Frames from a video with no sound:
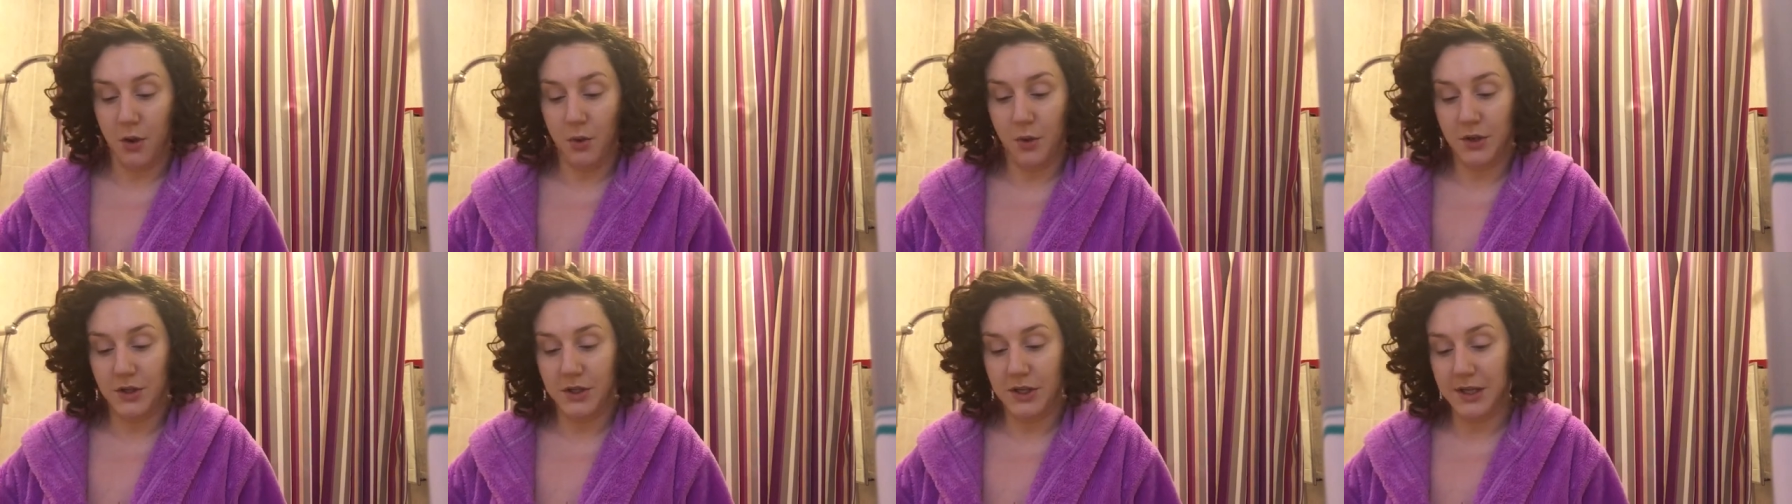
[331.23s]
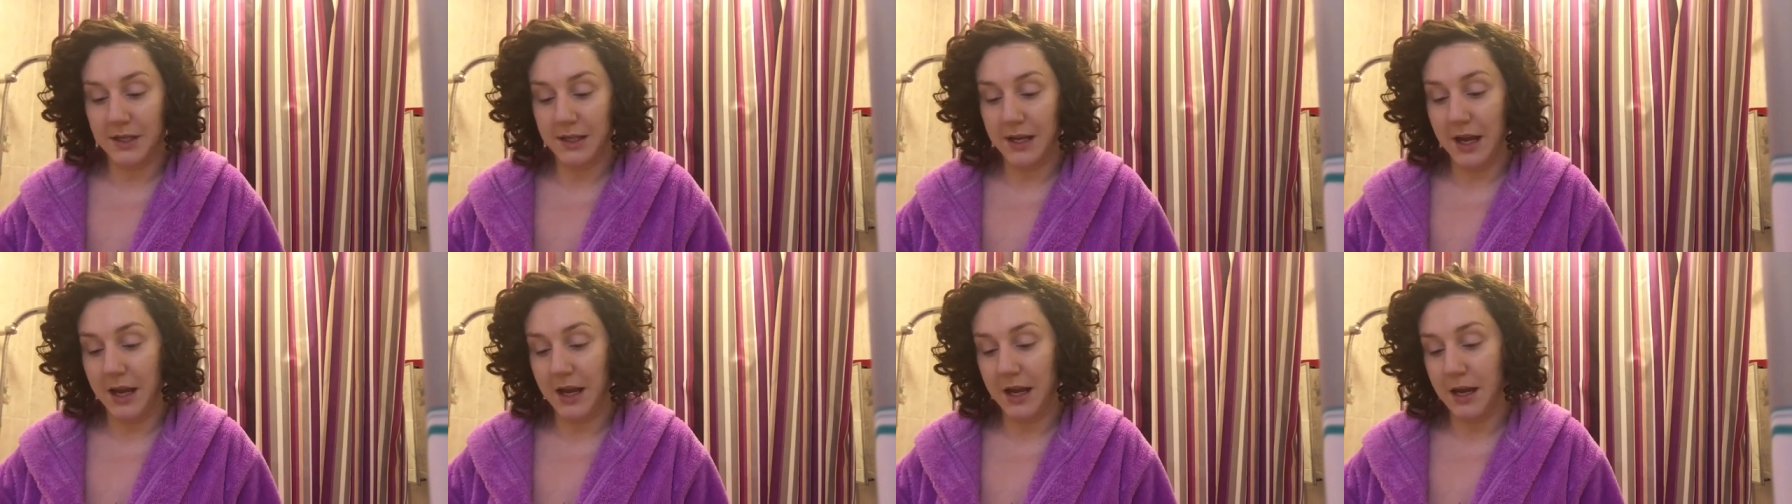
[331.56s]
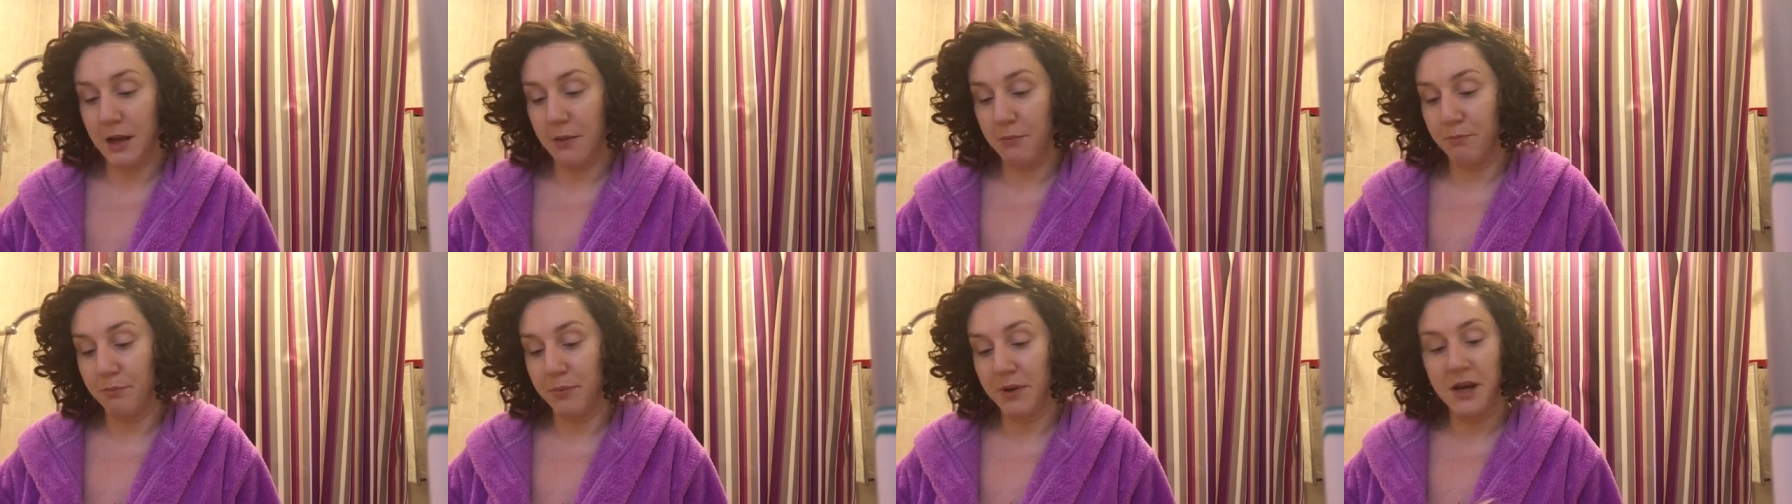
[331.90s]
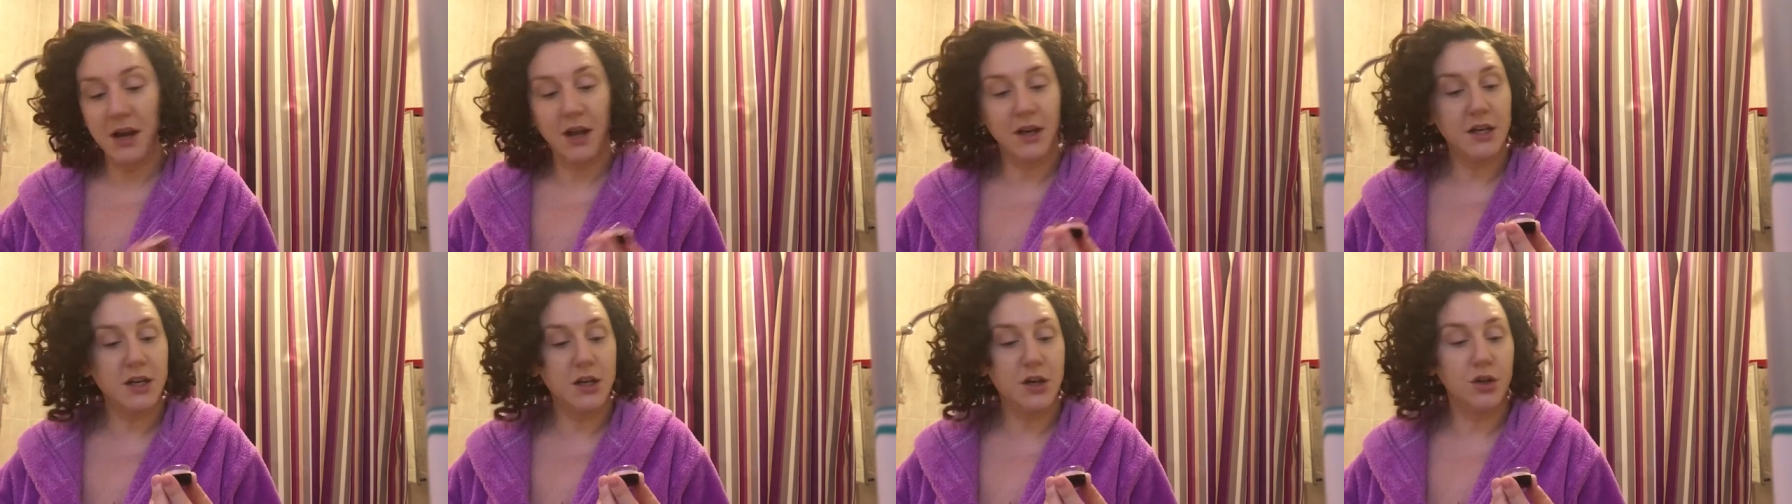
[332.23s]
which is a
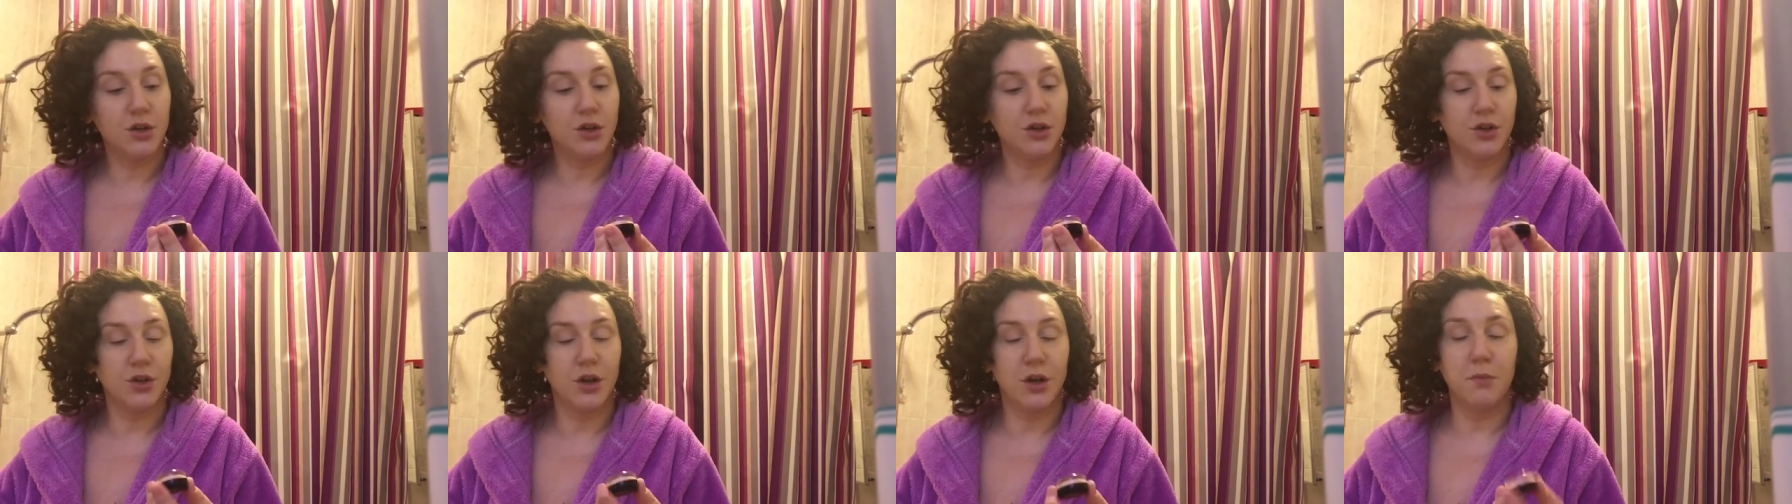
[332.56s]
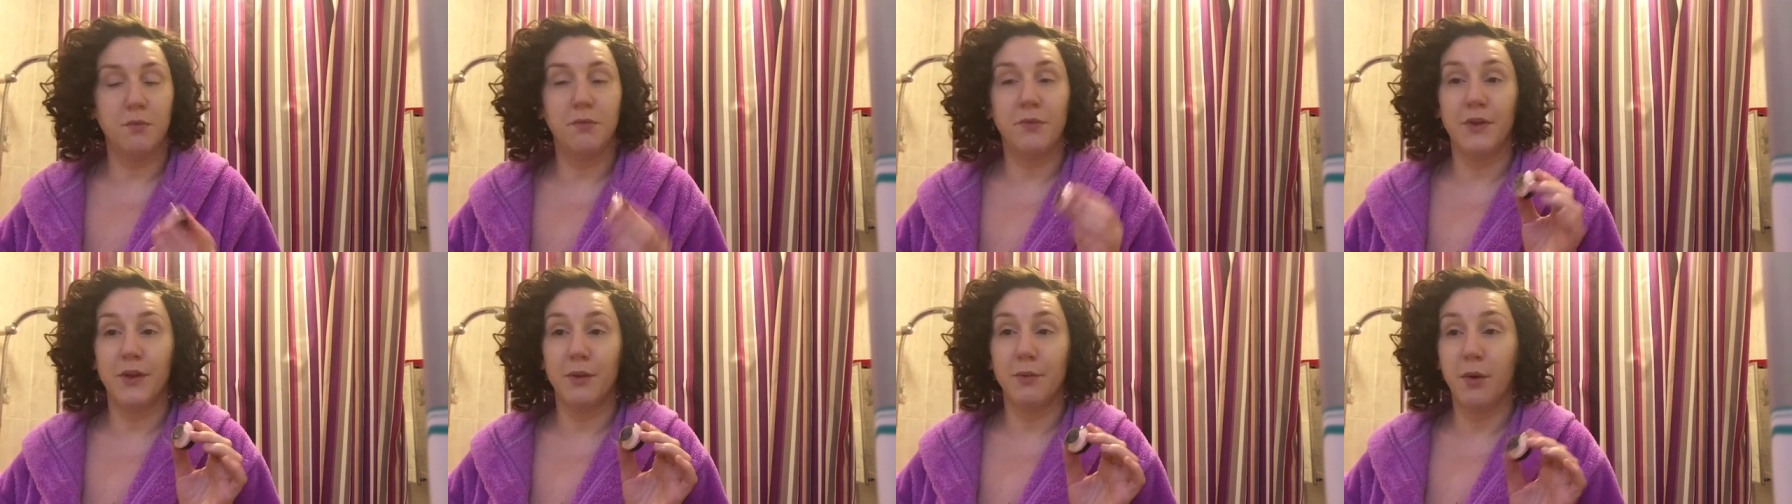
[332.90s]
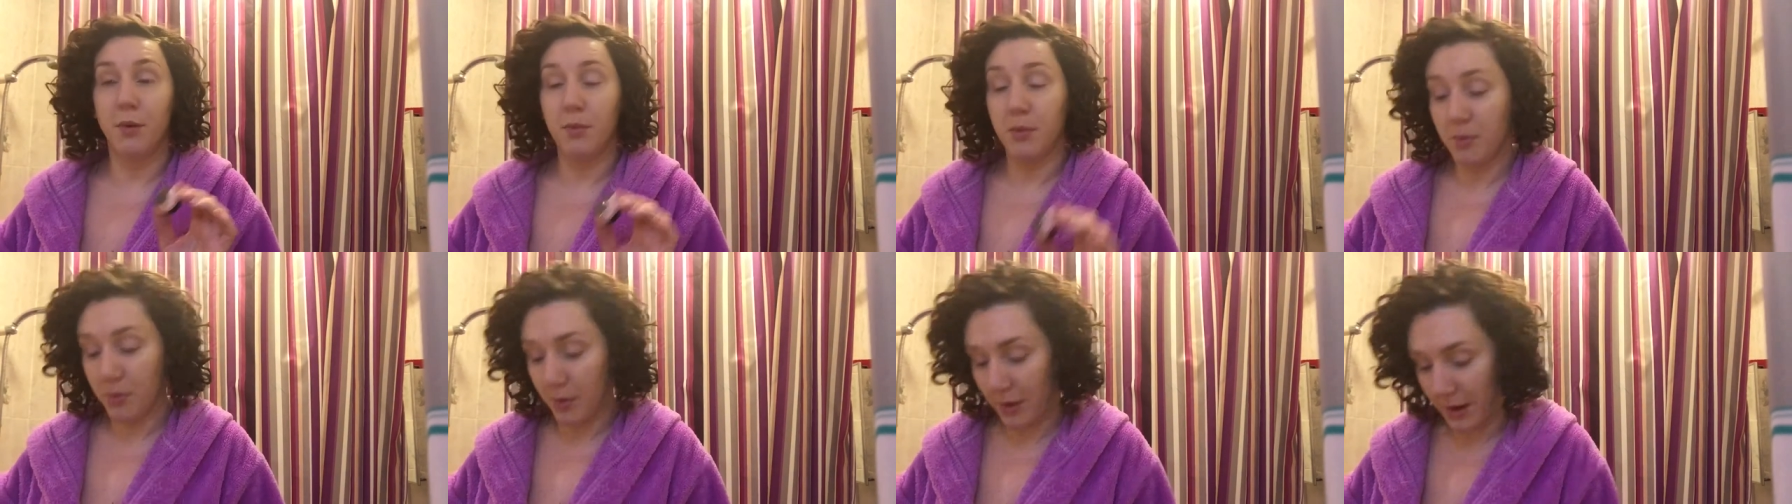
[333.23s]
bloody good dupe for the Bobbi